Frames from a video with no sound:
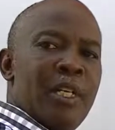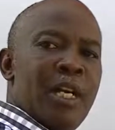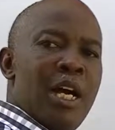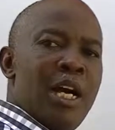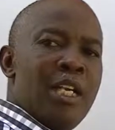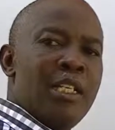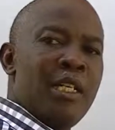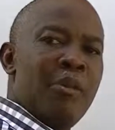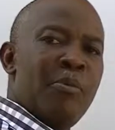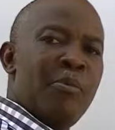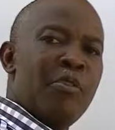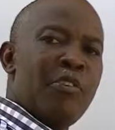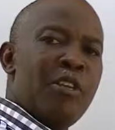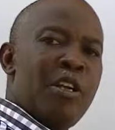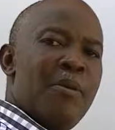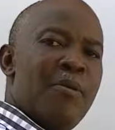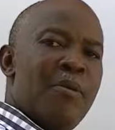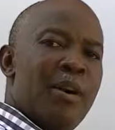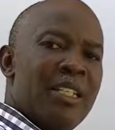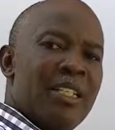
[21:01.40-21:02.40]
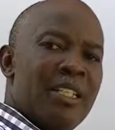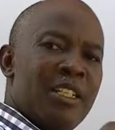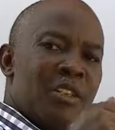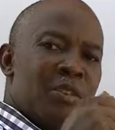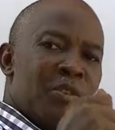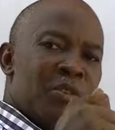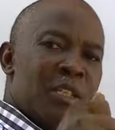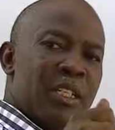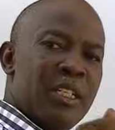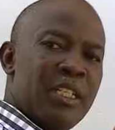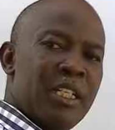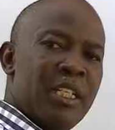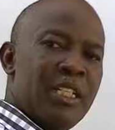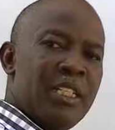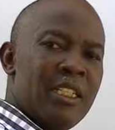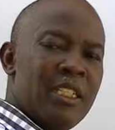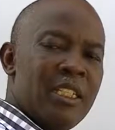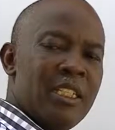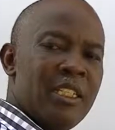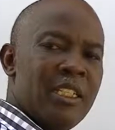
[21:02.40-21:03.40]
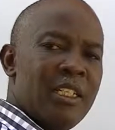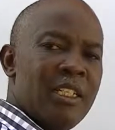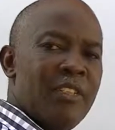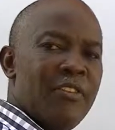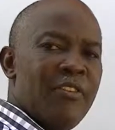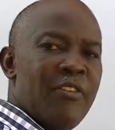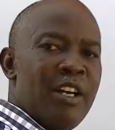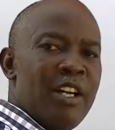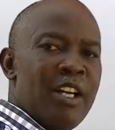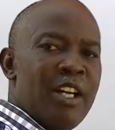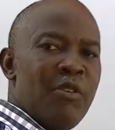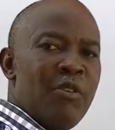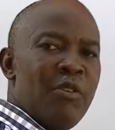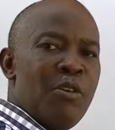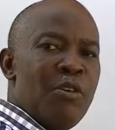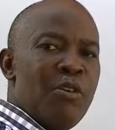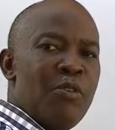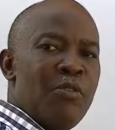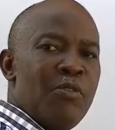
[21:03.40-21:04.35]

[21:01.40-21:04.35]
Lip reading: As the molecular mass increases, the van der Waals